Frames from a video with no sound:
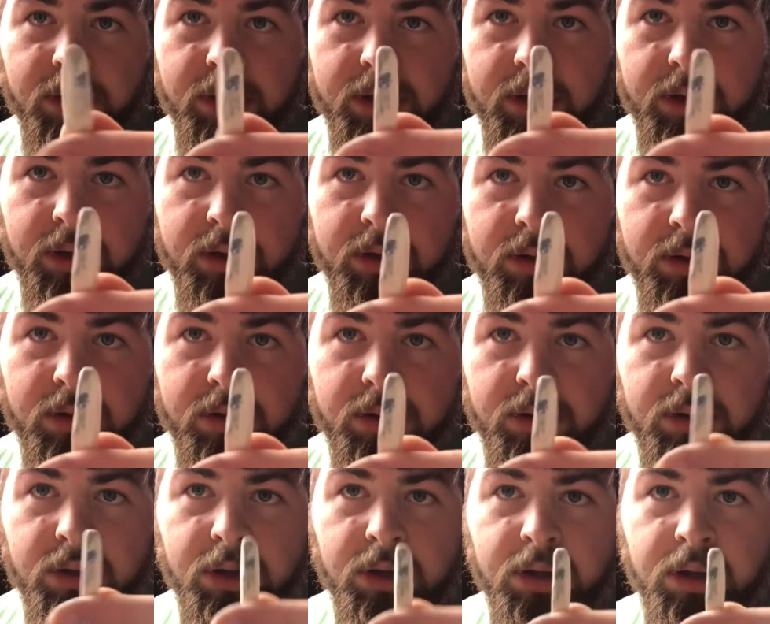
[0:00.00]
good.
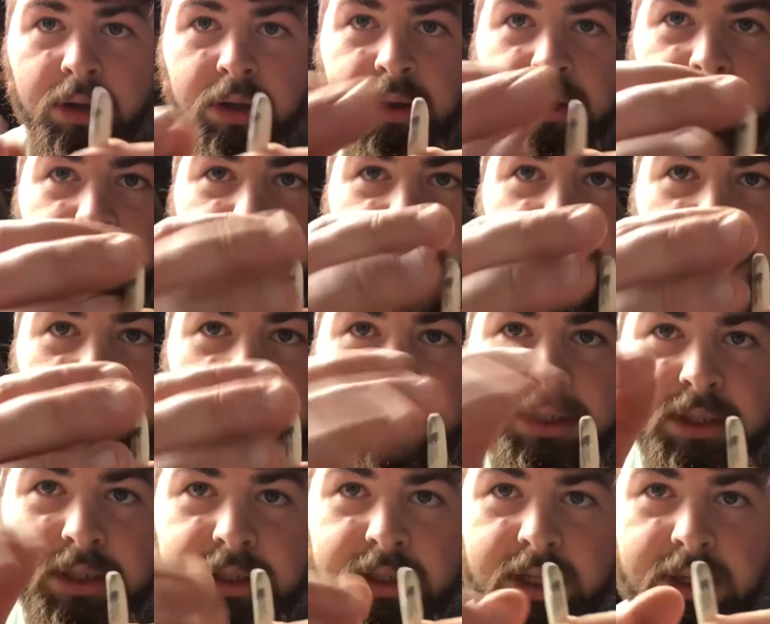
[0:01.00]
That's just the
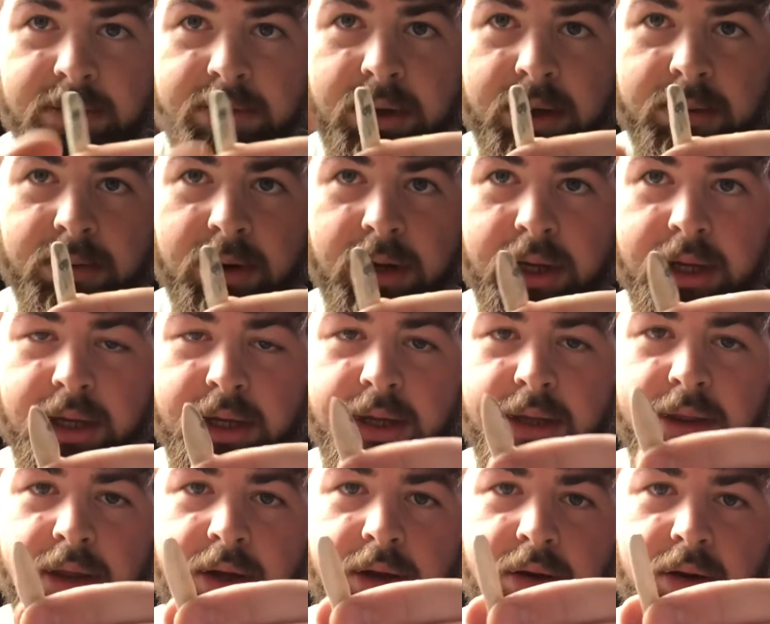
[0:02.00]
sandpaper. I can get
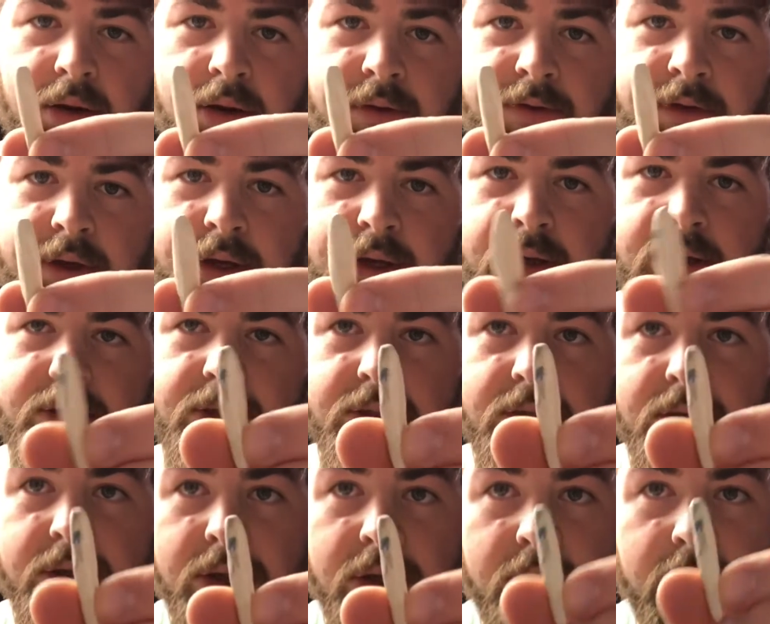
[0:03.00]
that off ease.
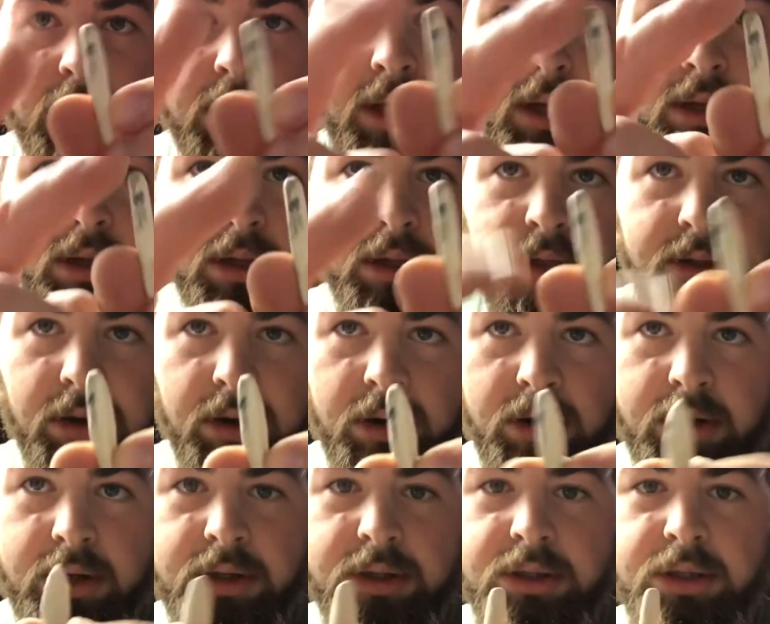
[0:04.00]
That like
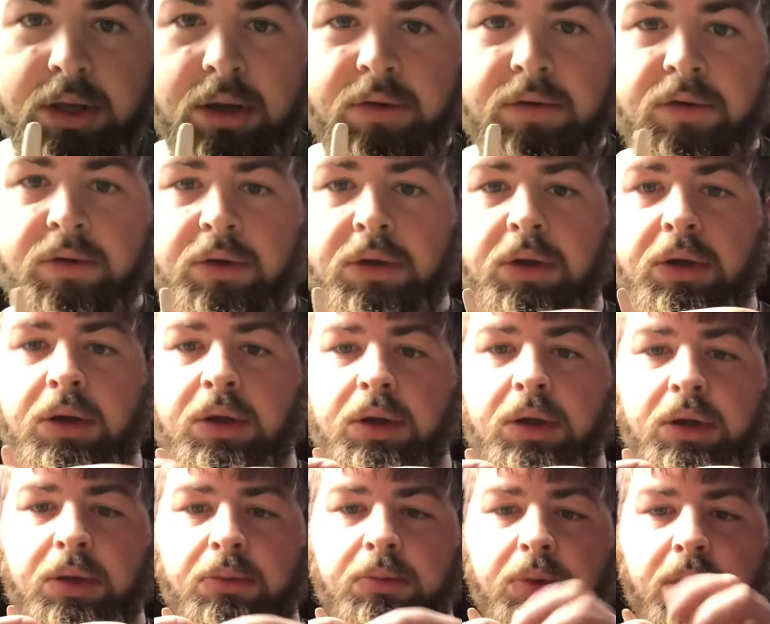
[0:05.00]
darker stuff.
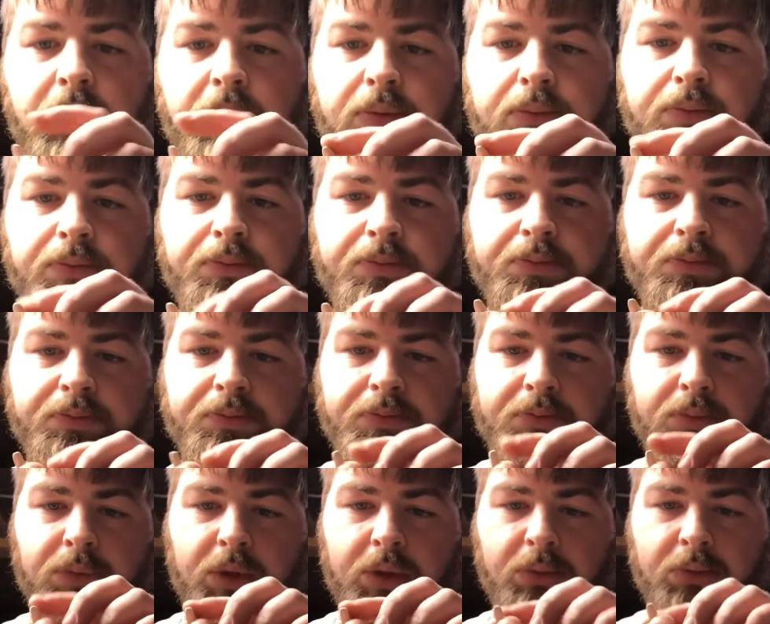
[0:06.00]
But
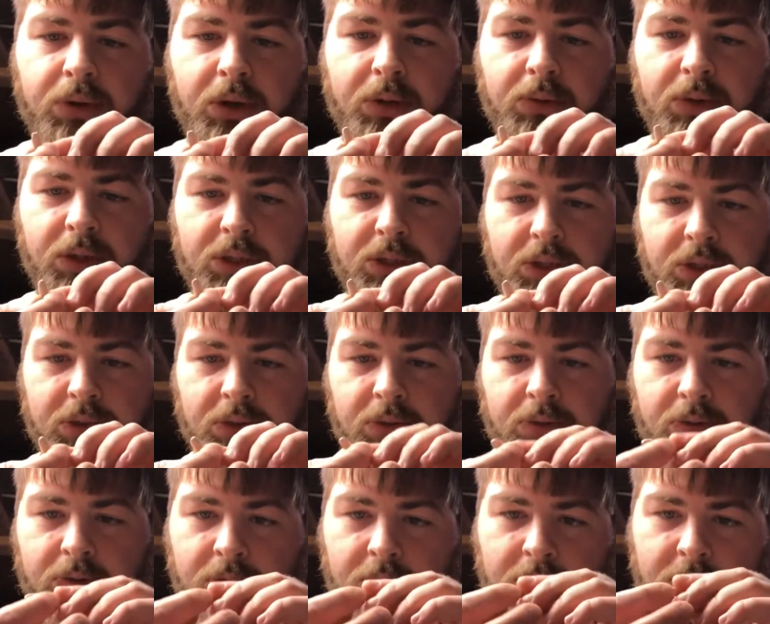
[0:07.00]
pretty much
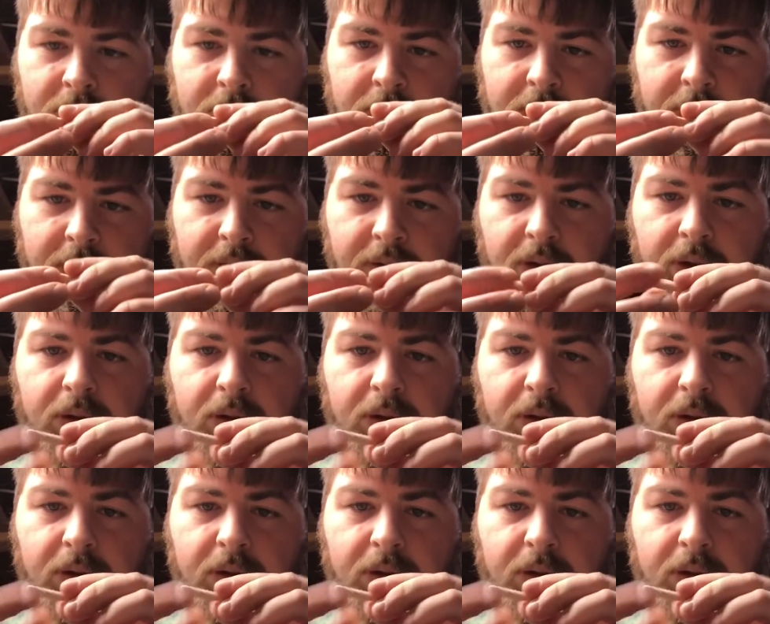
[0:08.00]
that's it.